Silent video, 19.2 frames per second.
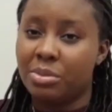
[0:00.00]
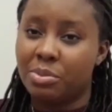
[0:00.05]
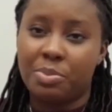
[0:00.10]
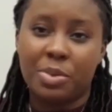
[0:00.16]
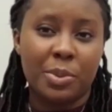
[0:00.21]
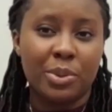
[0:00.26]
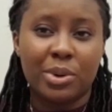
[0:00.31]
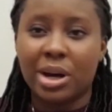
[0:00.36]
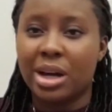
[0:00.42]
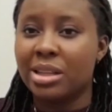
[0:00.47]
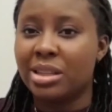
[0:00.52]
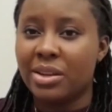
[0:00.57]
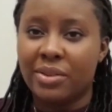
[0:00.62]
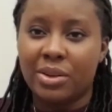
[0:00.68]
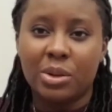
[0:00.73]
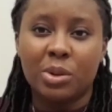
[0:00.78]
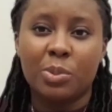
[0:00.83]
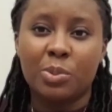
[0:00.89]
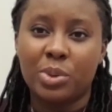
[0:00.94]
People can
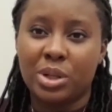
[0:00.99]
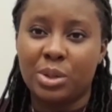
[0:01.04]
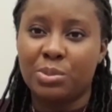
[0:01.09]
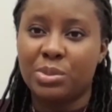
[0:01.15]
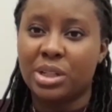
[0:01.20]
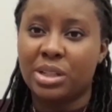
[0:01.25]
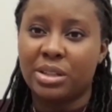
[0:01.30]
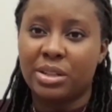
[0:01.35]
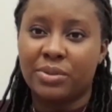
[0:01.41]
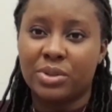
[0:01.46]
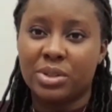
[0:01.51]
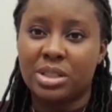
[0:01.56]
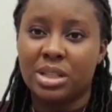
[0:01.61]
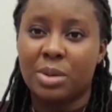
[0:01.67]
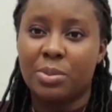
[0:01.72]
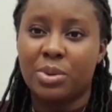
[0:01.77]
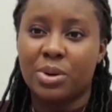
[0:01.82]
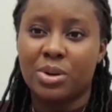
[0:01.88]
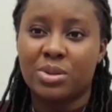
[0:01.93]
develop bulimia
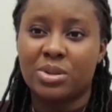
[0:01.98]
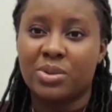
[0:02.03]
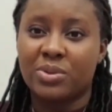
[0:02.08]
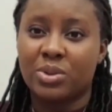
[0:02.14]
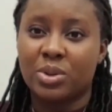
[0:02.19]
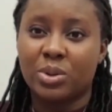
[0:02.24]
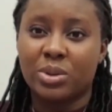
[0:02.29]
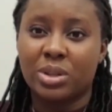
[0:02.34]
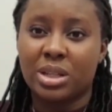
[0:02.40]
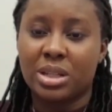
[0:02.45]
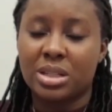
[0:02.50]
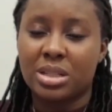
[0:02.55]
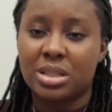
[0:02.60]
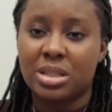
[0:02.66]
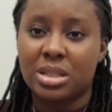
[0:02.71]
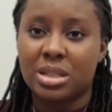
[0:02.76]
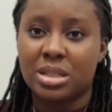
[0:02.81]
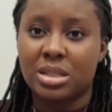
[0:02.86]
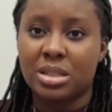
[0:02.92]
nervosa because of all these
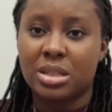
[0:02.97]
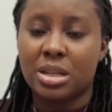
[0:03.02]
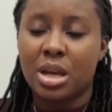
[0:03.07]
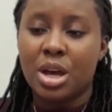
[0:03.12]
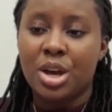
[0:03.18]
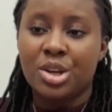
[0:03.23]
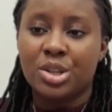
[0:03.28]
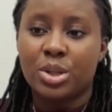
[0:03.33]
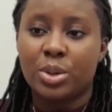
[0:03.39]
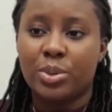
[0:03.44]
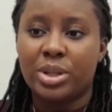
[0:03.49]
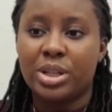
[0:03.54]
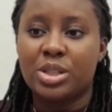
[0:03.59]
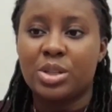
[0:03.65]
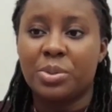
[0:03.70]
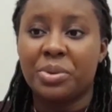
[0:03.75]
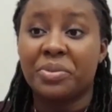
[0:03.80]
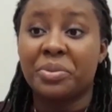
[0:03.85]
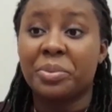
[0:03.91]
things. So we need
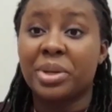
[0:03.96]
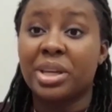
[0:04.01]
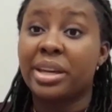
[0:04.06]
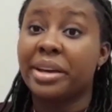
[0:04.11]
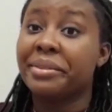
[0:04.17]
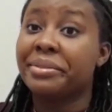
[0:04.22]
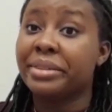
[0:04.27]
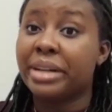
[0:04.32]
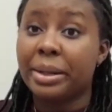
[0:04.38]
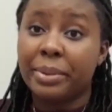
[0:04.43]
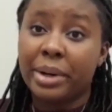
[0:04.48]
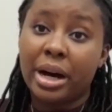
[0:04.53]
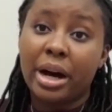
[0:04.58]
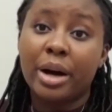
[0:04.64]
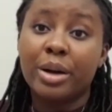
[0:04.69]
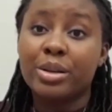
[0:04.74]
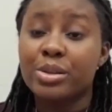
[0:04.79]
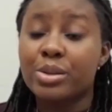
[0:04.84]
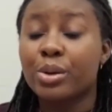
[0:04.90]
to be careful about
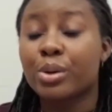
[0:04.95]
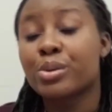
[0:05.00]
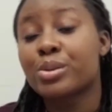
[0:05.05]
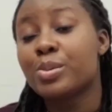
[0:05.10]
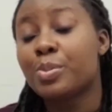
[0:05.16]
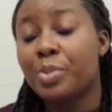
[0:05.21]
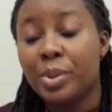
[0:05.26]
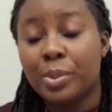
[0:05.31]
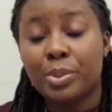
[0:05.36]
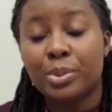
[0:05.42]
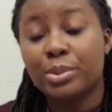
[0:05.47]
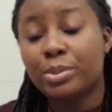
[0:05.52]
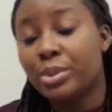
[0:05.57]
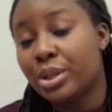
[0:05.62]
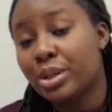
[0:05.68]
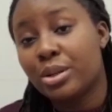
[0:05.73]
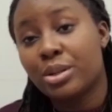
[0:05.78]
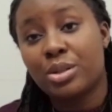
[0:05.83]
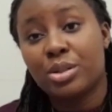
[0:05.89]
how you talk to people,
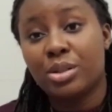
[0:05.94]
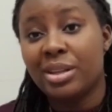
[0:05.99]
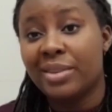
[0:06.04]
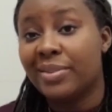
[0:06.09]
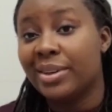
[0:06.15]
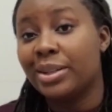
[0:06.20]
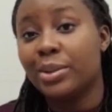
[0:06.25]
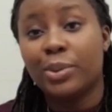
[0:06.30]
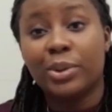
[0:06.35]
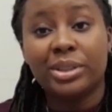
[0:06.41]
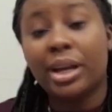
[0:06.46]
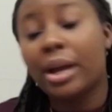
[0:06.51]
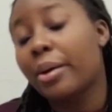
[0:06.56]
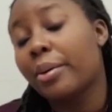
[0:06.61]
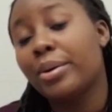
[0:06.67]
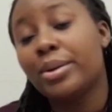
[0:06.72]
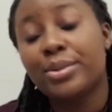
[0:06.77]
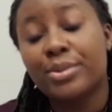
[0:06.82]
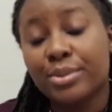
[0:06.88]
because you never know what they're
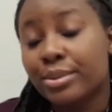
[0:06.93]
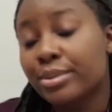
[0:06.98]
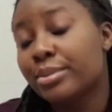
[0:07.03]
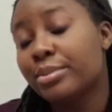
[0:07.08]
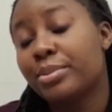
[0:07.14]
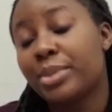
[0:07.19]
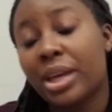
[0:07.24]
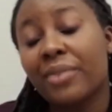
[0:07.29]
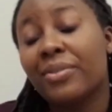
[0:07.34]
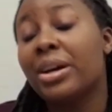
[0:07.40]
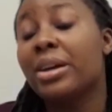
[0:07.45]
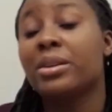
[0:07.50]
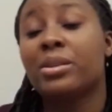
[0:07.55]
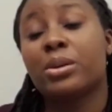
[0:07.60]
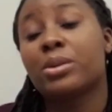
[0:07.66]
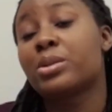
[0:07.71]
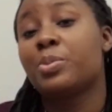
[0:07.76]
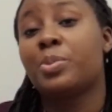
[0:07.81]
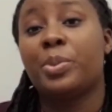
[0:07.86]
going through. Be careful how you
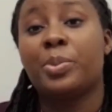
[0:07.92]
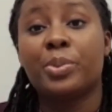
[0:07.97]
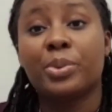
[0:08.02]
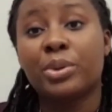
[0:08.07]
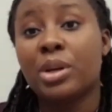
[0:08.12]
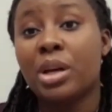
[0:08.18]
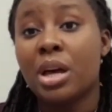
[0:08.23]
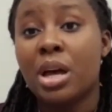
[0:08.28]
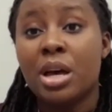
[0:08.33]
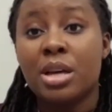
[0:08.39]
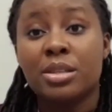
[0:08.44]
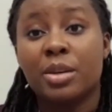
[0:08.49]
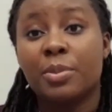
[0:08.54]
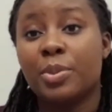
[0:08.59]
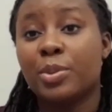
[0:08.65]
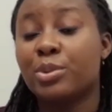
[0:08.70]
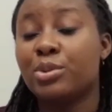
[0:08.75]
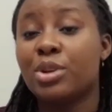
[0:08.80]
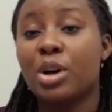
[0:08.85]
talk to people. Some
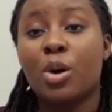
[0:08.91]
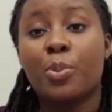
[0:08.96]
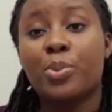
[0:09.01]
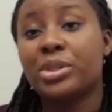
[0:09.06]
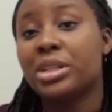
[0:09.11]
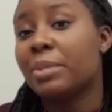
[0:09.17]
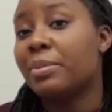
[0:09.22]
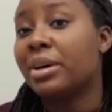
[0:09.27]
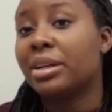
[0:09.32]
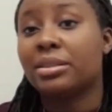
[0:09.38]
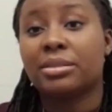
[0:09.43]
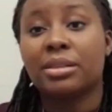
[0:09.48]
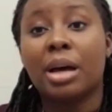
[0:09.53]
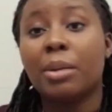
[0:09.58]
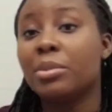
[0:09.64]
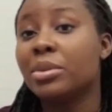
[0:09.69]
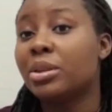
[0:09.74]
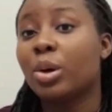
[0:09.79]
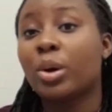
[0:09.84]
people just open their mouth
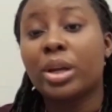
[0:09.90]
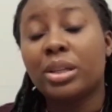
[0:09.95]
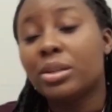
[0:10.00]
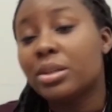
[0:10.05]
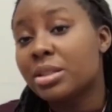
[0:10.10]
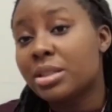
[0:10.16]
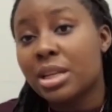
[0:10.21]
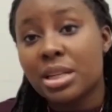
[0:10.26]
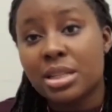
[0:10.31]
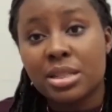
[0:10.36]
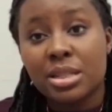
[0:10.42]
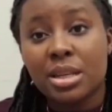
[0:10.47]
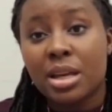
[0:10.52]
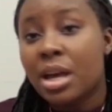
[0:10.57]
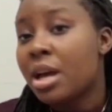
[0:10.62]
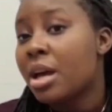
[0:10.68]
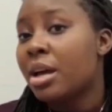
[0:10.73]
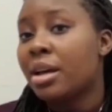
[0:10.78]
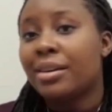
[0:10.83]
and talking nonsense.
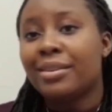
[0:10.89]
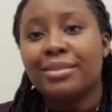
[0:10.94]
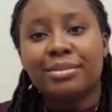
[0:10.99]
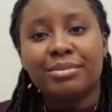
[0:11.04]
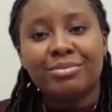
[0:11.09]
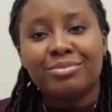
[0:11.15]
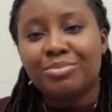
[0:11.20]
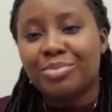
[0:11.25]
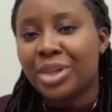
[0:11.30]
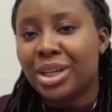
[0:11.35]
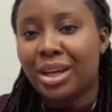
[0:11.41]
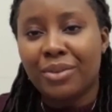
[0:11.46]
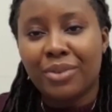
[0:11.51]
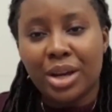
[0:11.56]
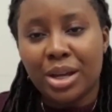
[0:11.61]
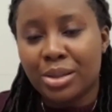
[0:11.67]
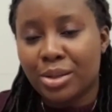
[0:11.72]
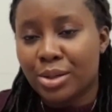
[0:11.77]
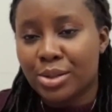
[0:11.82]
Be
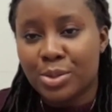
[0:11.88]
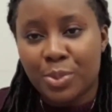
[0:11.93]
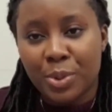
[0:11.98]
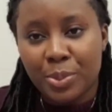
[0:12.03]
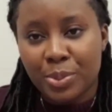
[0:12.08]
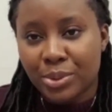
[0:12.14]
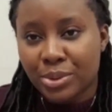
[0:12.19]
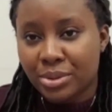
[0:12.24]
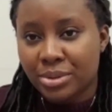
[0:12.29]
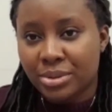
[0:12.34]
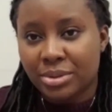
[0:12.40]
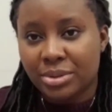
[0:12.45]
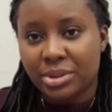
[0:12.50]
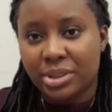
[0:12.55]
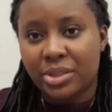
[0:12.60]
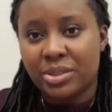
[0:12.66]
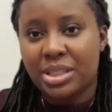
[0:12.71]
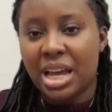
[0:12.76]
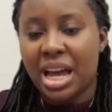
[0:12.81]
careful how you talk to people.
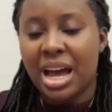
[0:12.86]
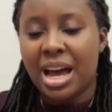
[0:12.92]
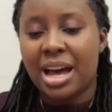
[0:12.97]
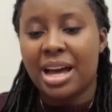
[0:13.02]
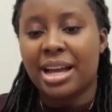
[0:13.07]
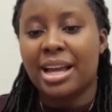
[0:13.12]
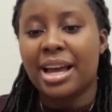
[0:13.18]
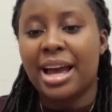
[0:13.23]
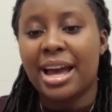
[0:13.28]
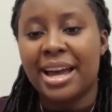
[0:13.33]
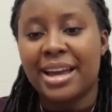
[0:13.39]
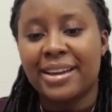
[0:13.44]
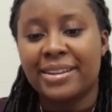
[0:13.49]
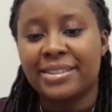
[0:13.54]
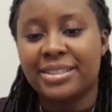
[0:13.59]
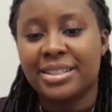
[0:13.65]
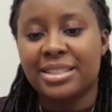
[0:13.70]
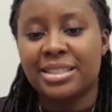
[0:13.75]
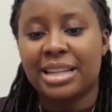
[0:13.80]
You say,
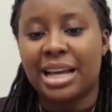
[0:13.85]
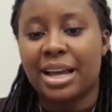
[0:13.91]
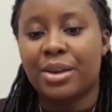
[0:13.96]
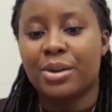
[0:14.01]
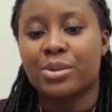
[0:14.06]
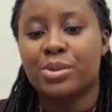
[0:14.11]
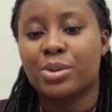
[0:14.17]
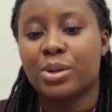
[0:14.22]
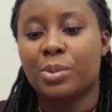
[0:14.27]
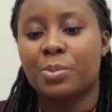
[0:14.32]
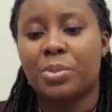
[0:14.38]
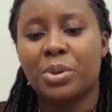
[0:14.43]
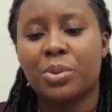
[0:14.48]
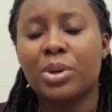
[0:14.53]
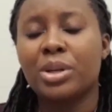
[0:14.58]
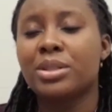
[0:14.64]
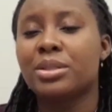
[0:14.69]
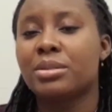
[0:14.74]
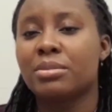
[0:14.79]
guy, this is like your thought.
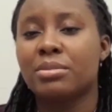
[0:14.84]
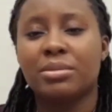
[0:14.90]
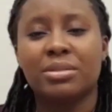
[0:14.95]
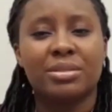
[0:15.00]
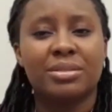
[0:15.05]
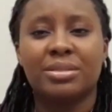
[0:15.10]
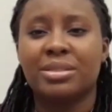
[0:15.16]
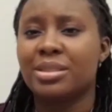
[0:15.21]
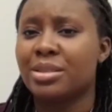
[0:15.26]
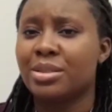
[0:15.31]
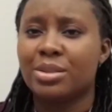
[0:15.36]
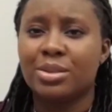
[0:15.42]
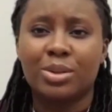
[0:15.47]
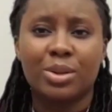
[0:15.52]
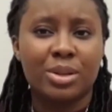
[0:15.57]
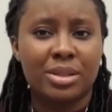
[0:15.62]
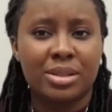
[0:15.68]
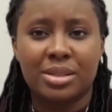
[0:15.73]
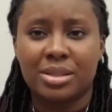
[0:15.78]
That's
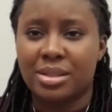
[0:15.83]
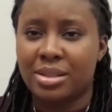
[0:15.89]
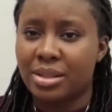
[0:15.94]
not